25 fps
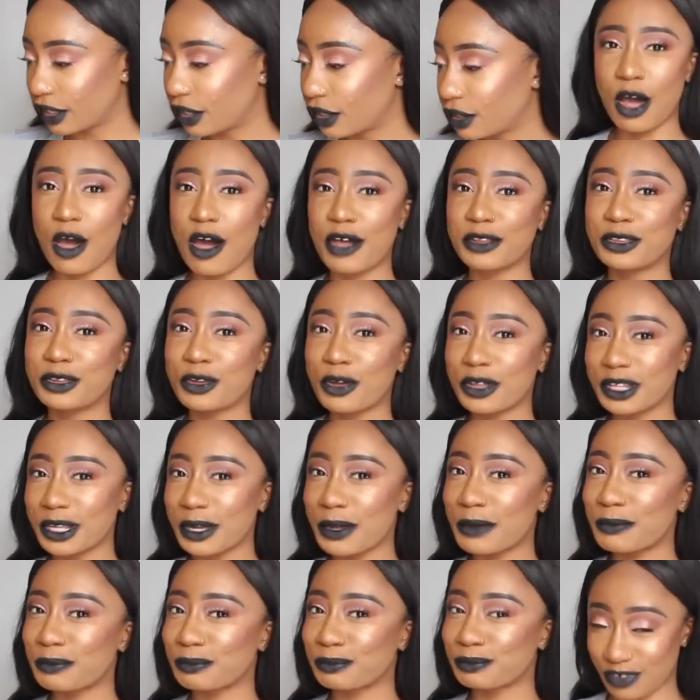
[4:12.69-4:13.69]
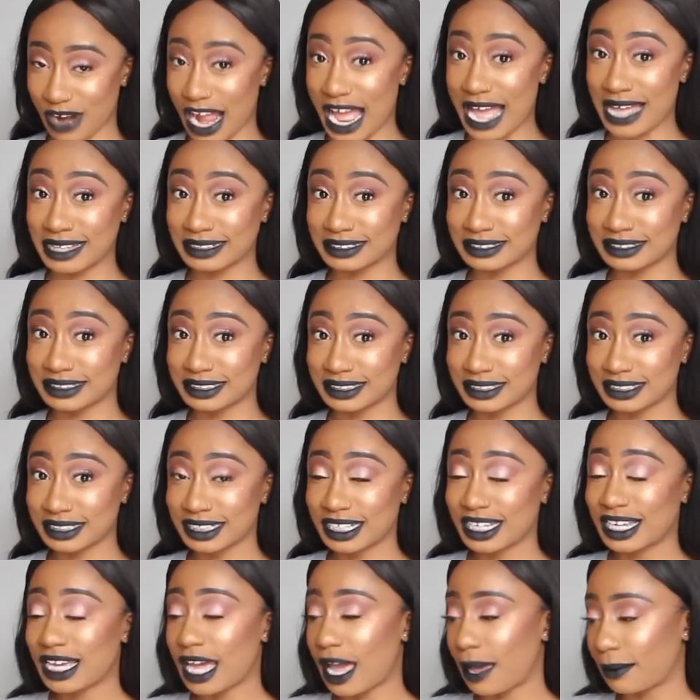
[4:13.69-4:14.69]
Now, another brand
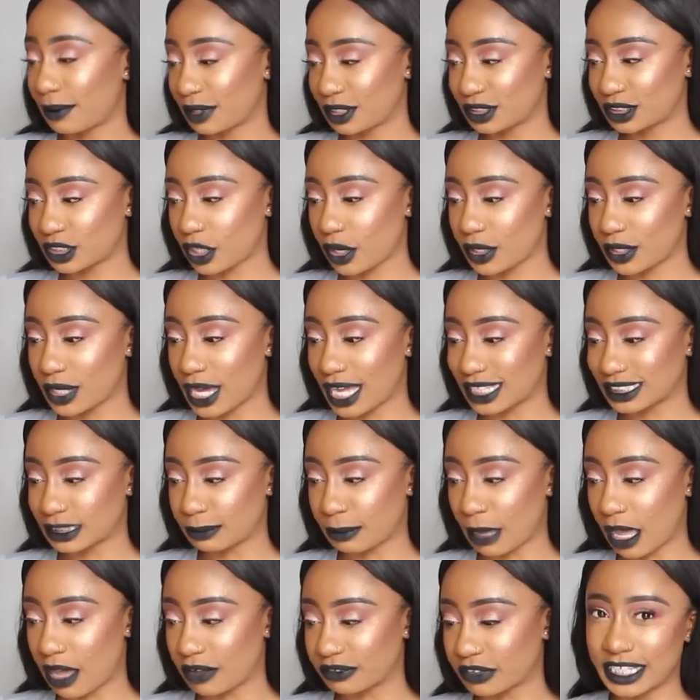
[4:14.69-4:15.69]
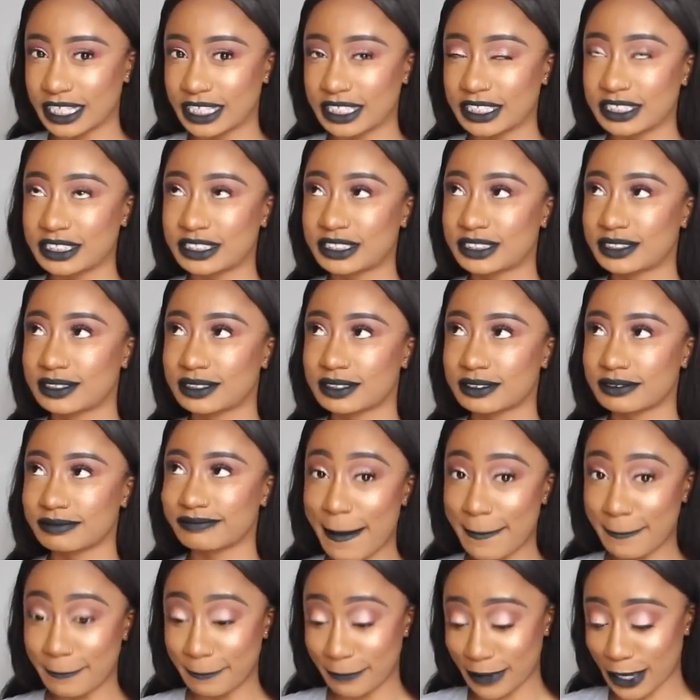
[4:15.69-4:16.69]
I'm going to tell you guys about is
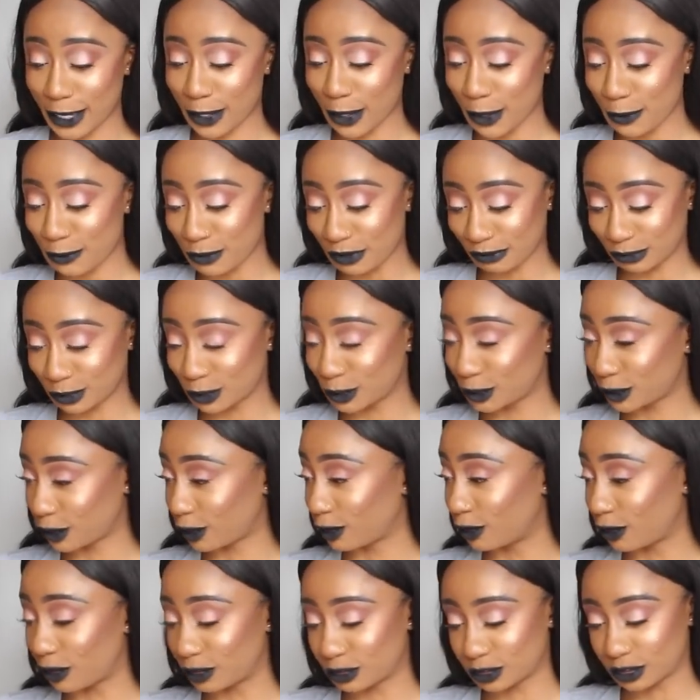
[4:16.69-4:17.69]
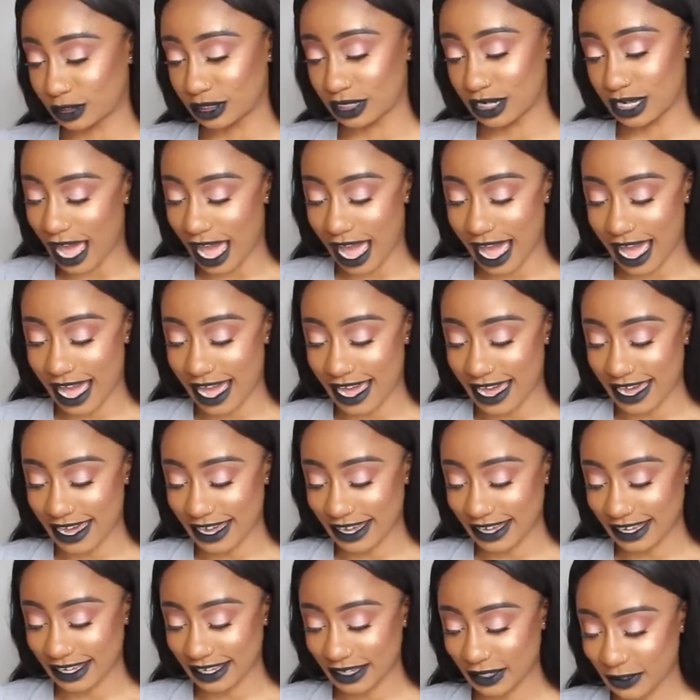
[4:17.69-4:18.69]
Makeup Revolution London.
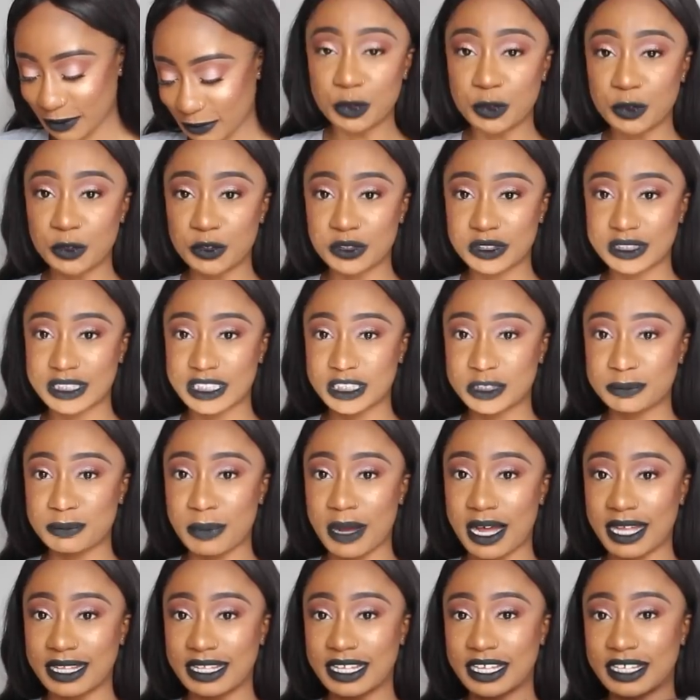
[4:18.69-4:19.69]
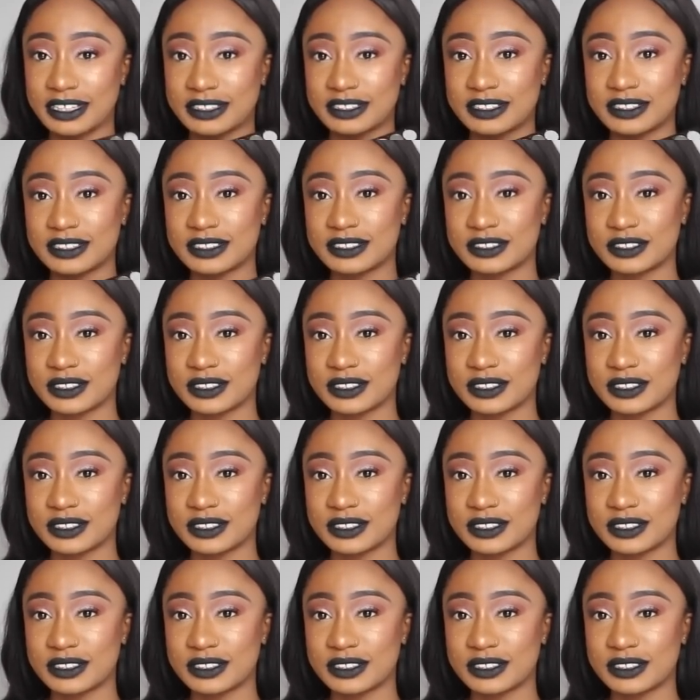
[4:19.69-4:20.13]
I use this palette